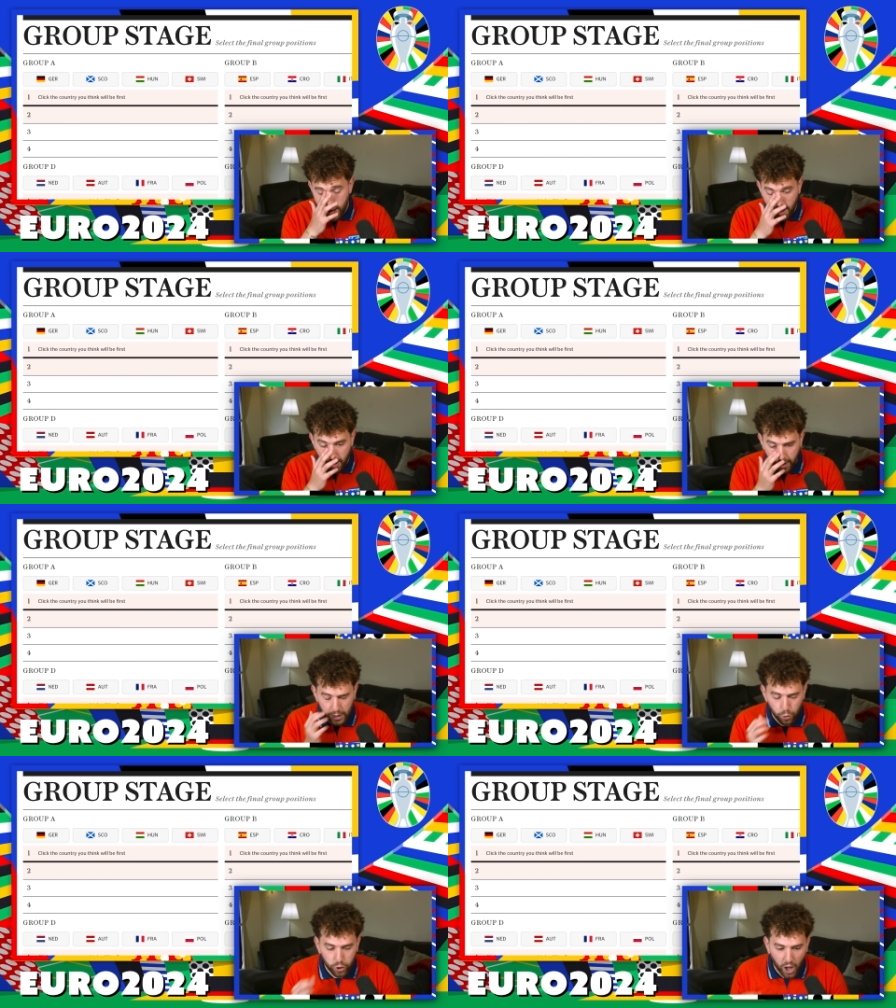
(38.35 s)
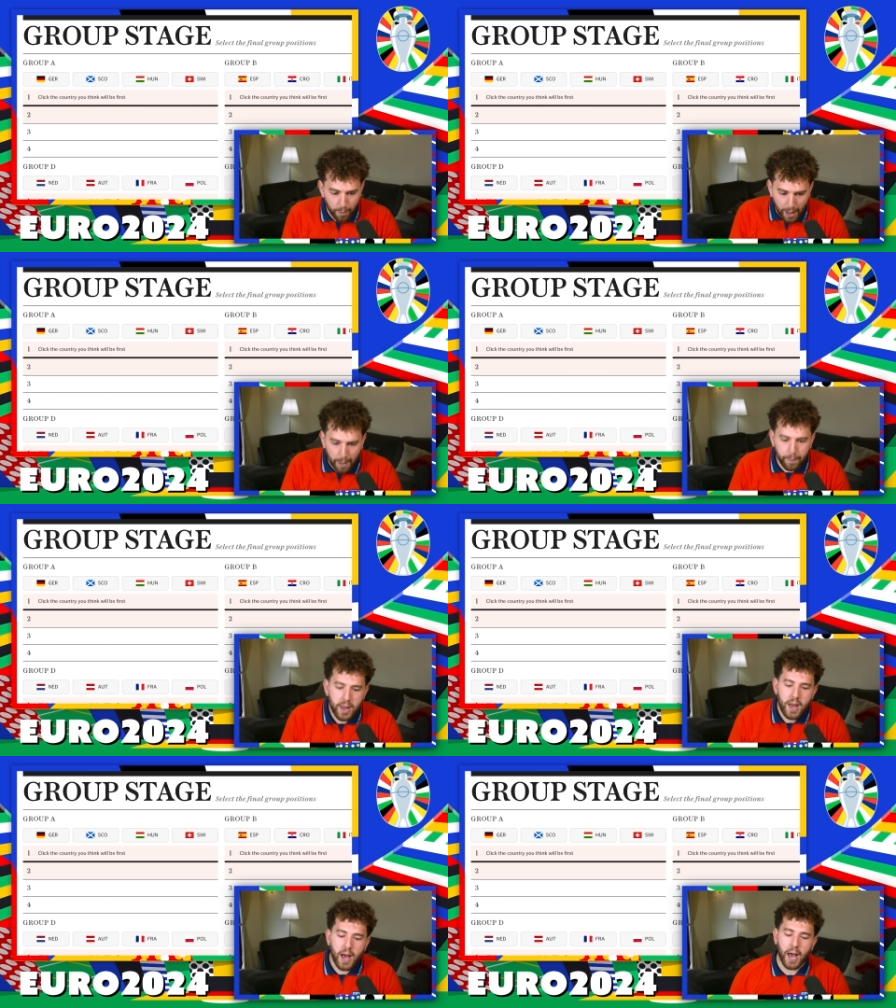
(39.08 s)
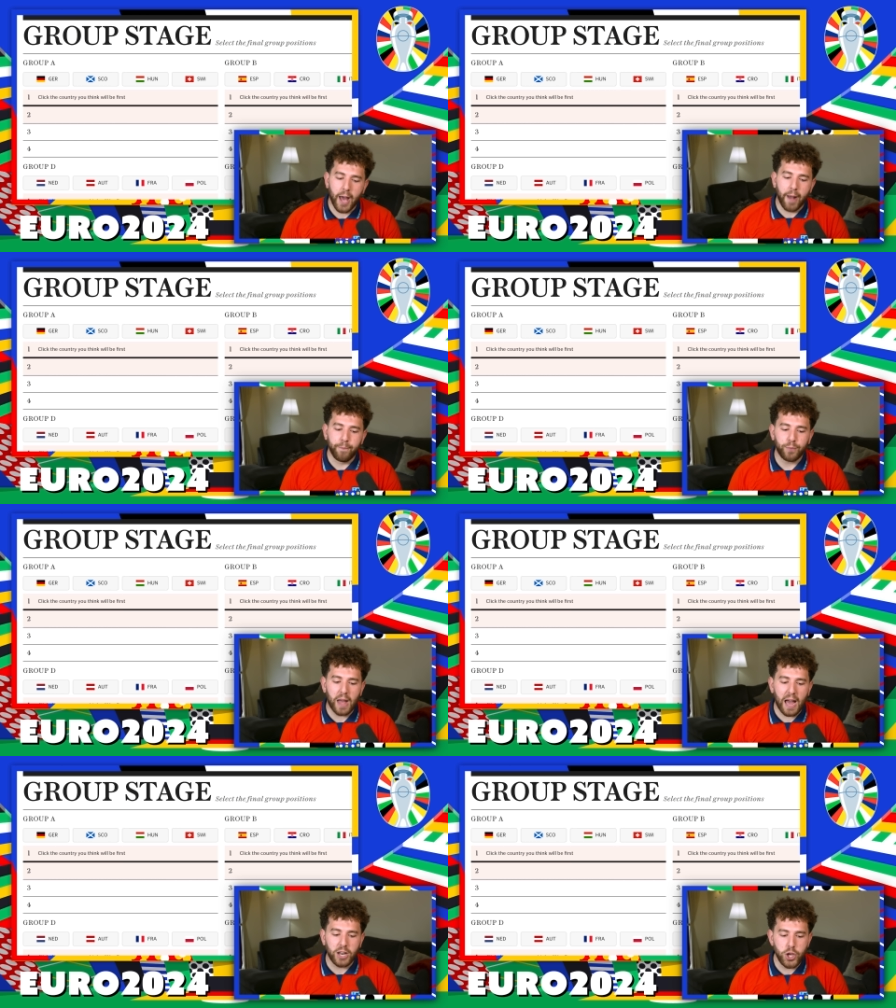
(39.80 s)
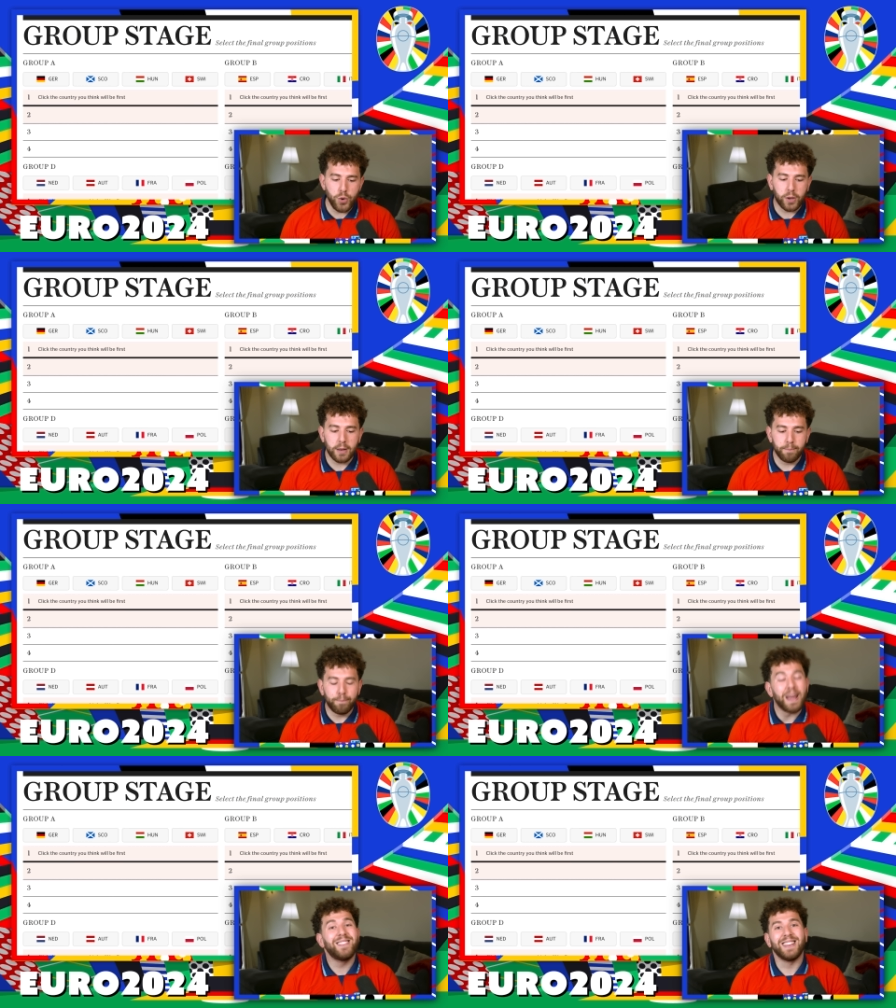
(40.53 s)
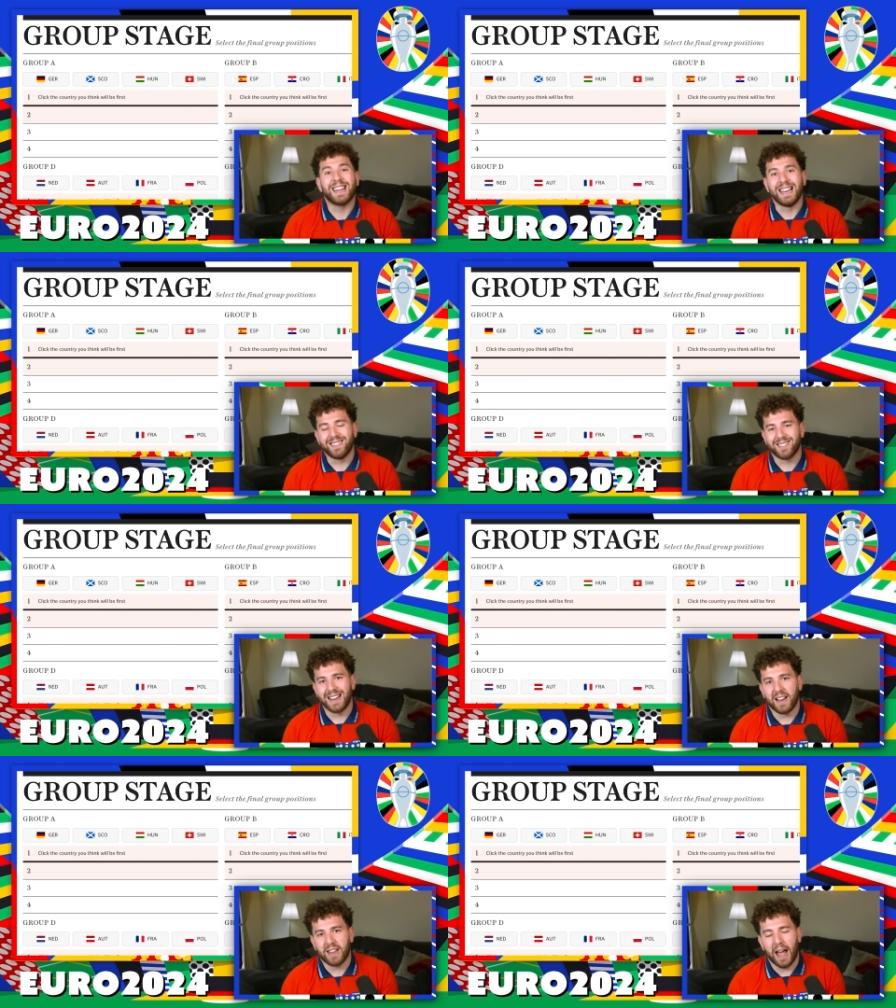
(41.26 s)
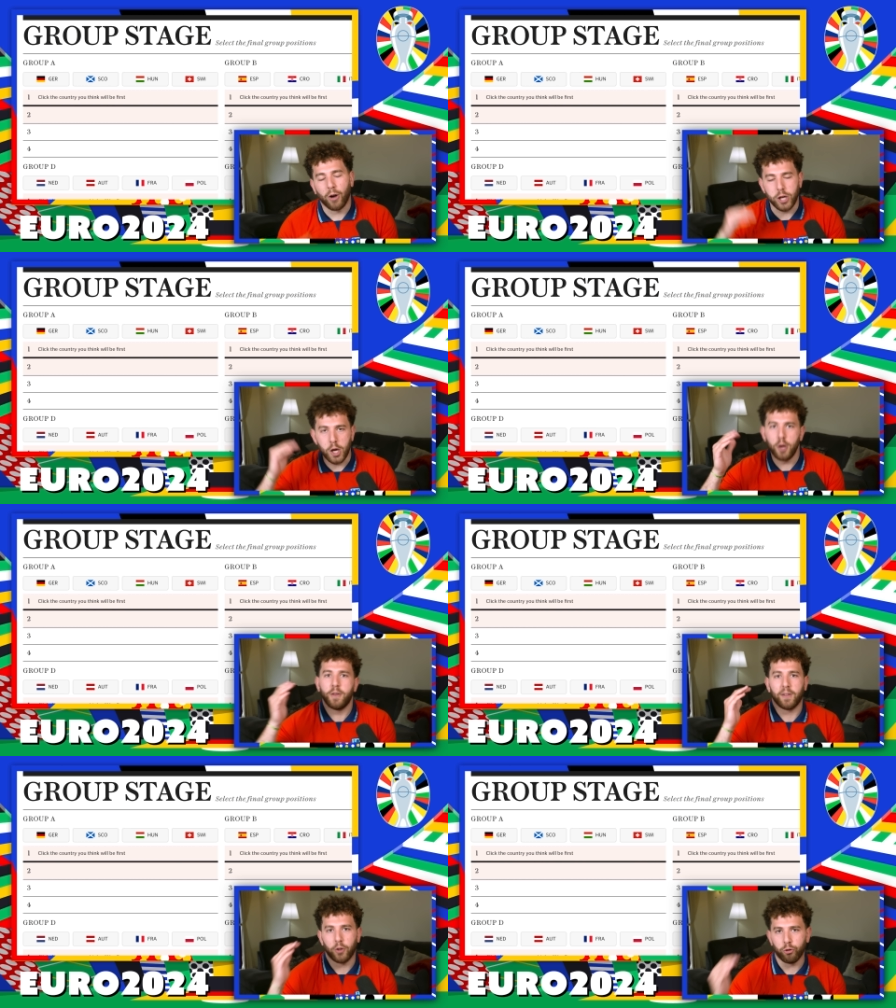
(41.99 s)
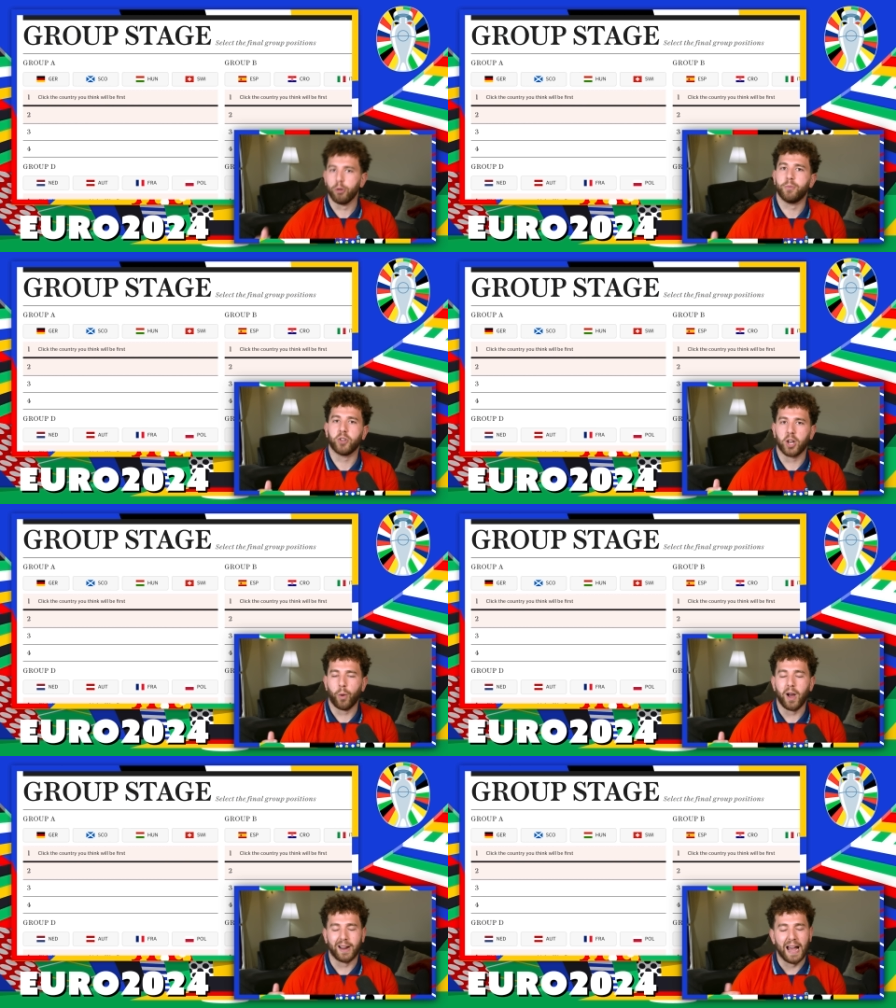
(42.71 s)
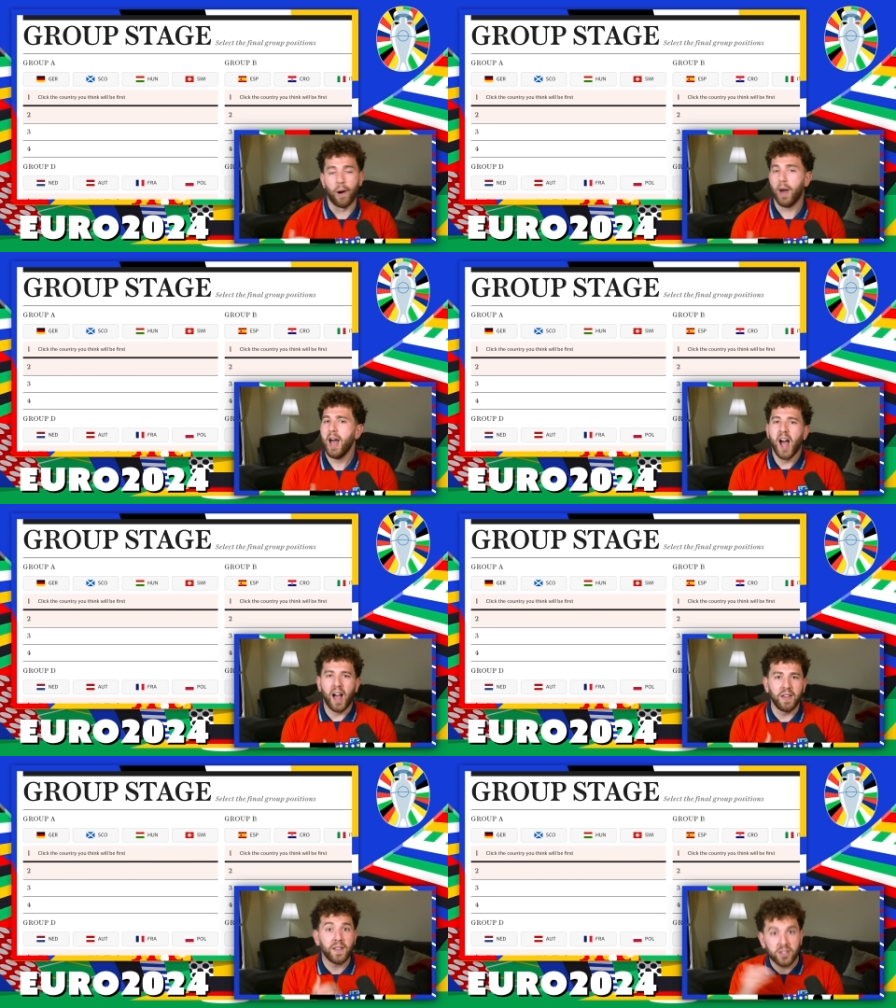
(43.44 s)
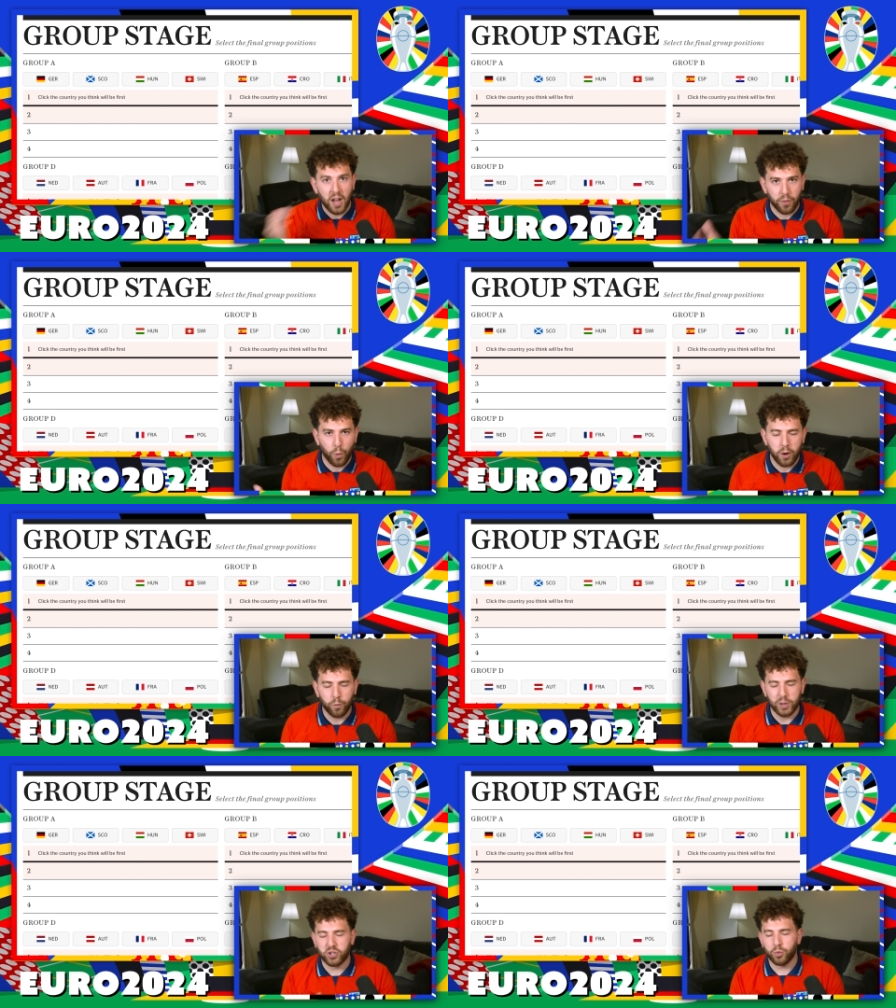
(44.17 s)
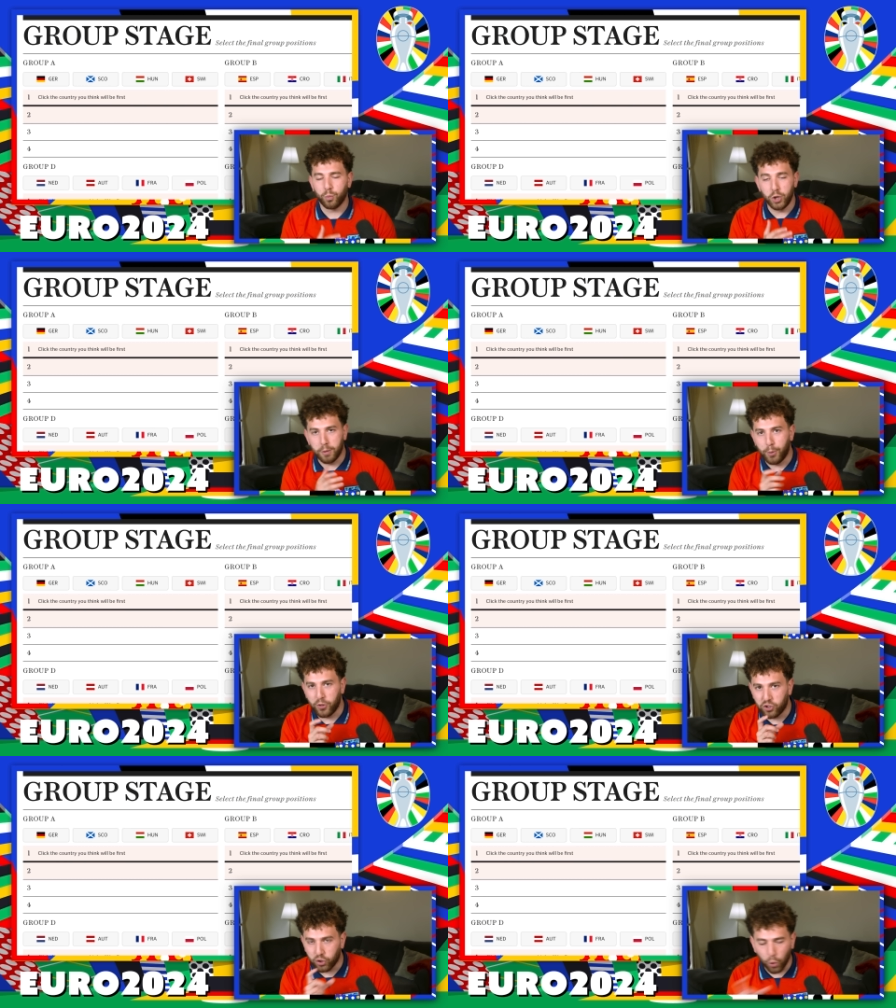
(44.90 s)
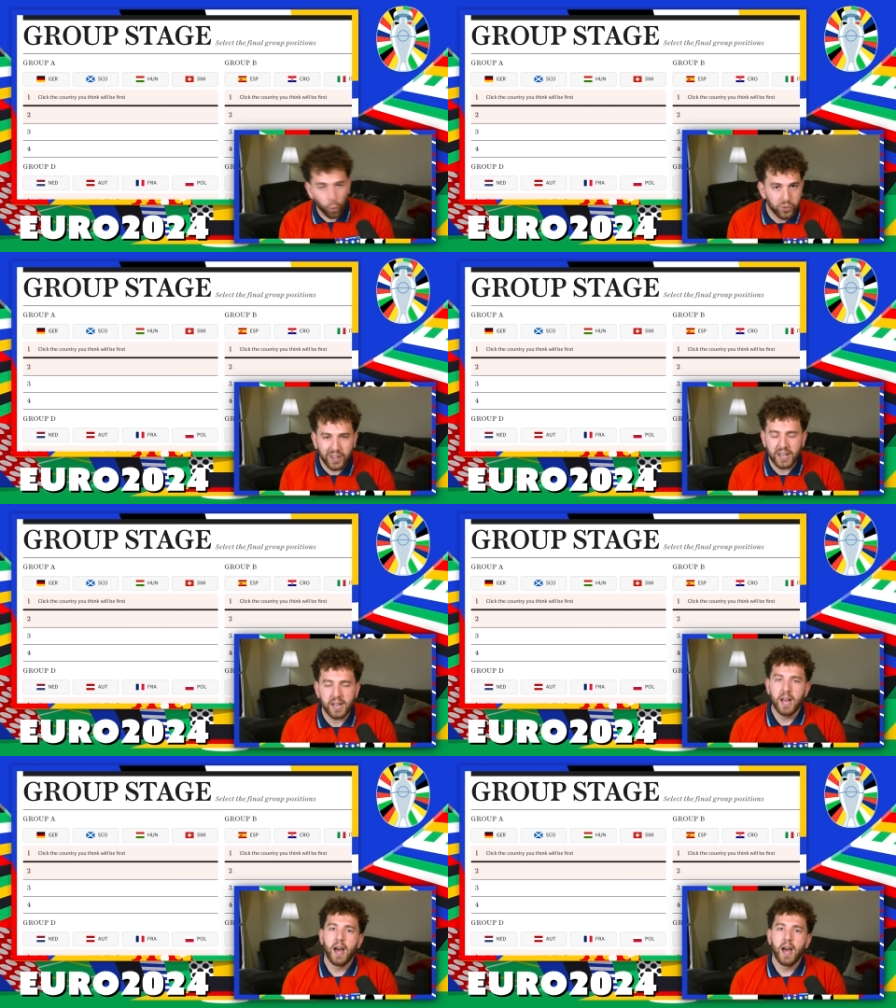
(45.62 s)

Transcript: Uh, it'll come up. Um, and you can basically select how you think the groups are going to work out. I think there's another one of which you can put the scores in.